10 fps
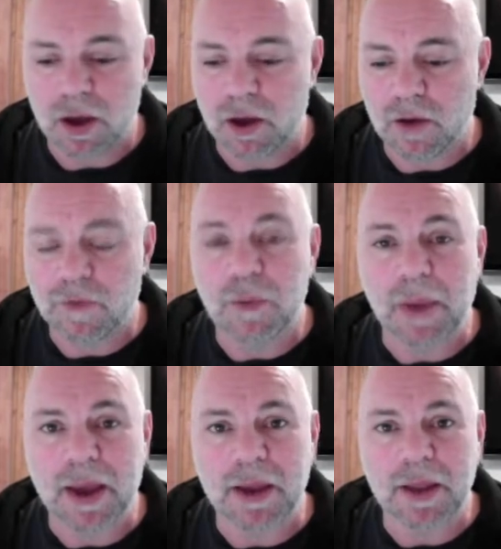for
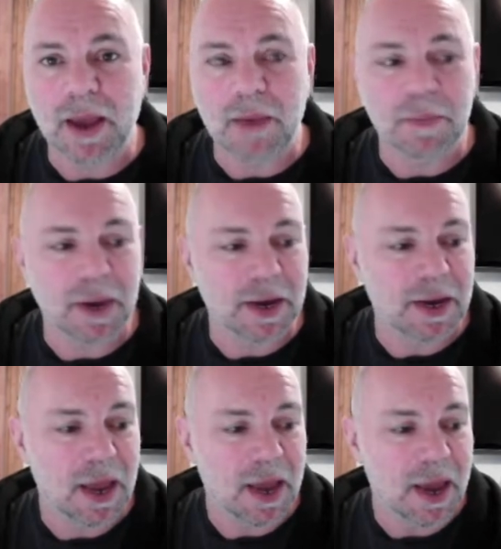backing the campaign,
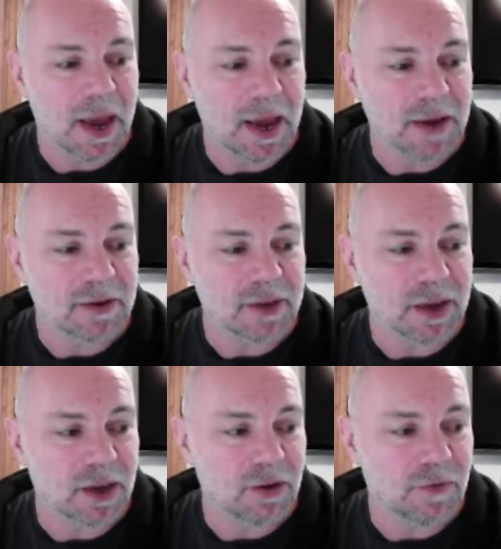and
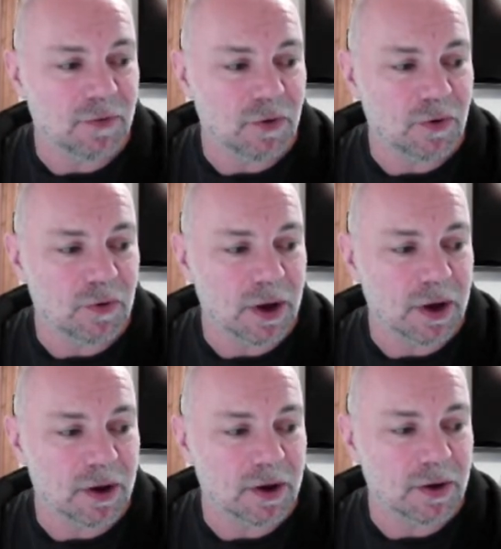thank you for
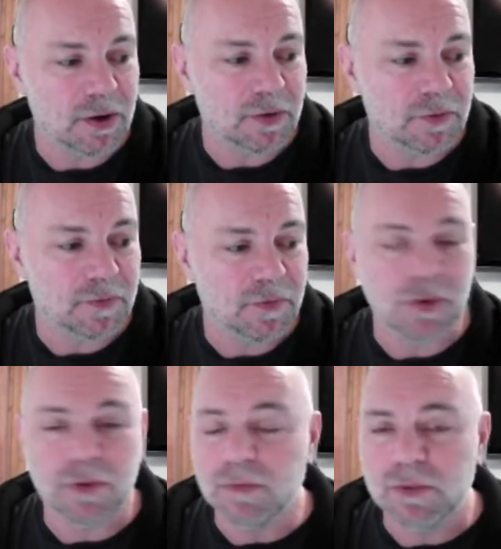
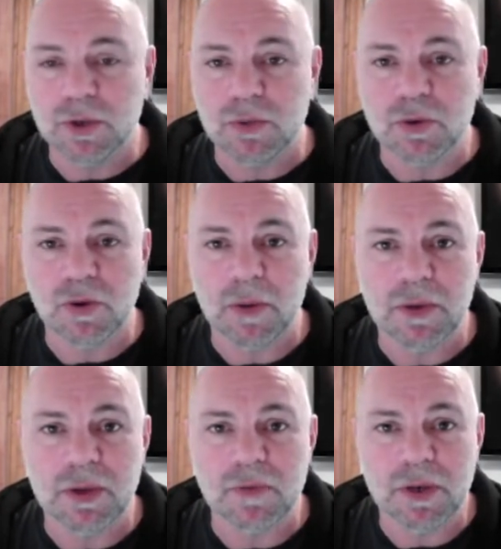subscribing
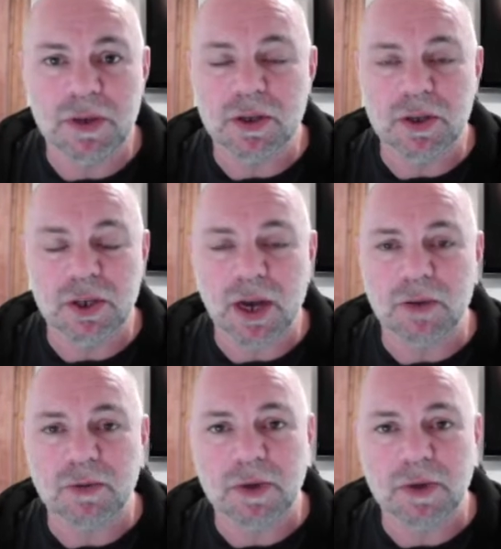to the channel.